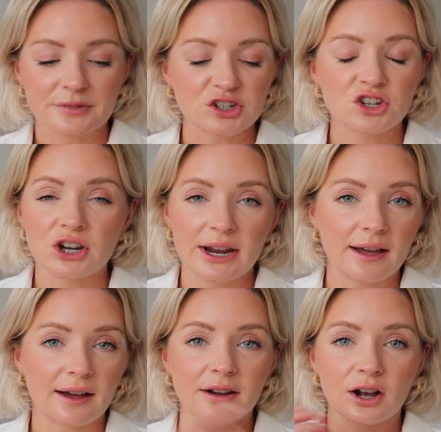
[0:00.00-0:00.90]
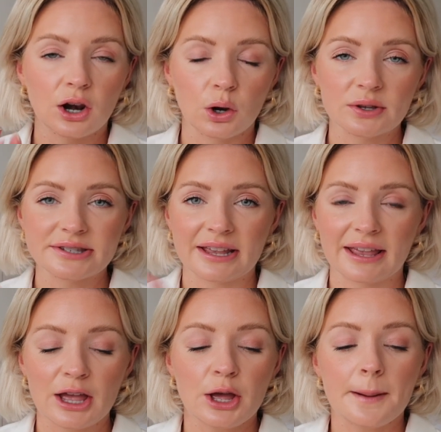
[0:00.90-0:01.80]
sheer,
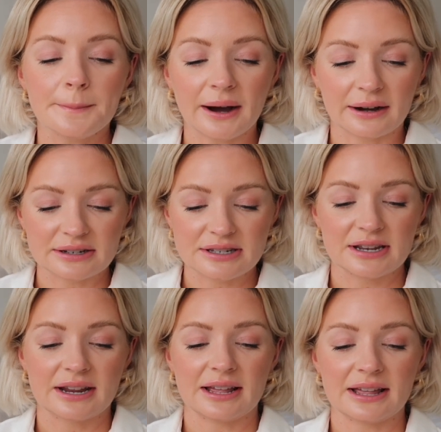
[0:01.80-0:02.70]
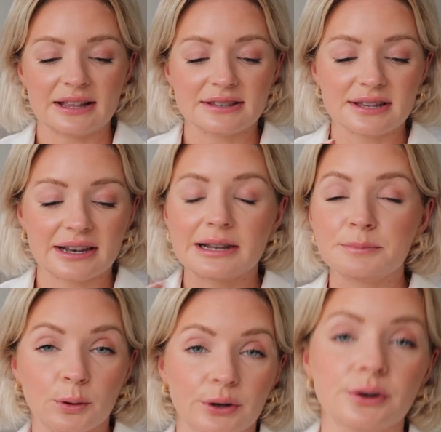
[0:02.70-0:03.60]
glossy, but it's a lip
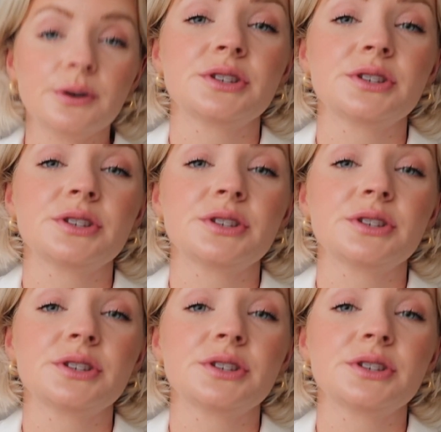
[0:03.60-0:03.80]
oil,